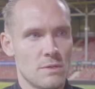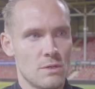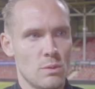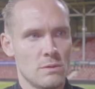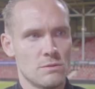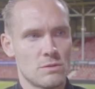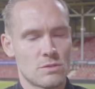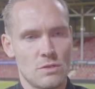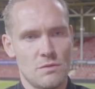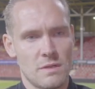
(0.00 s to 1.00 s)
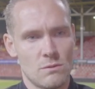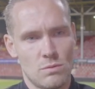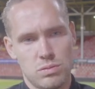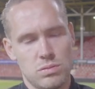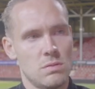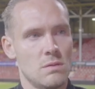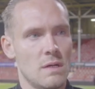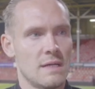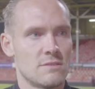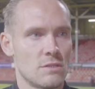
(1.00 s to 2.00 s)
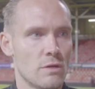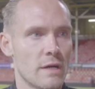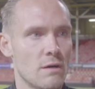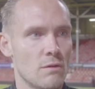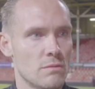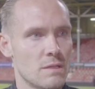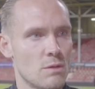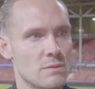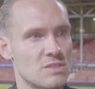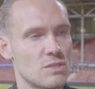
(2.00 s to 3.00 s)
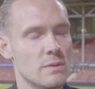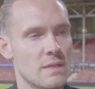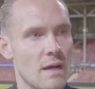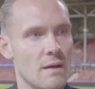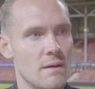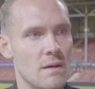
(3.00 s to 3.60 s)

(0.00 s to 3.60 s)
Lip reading: No one's, you think, that's a great goal. No one's doing that.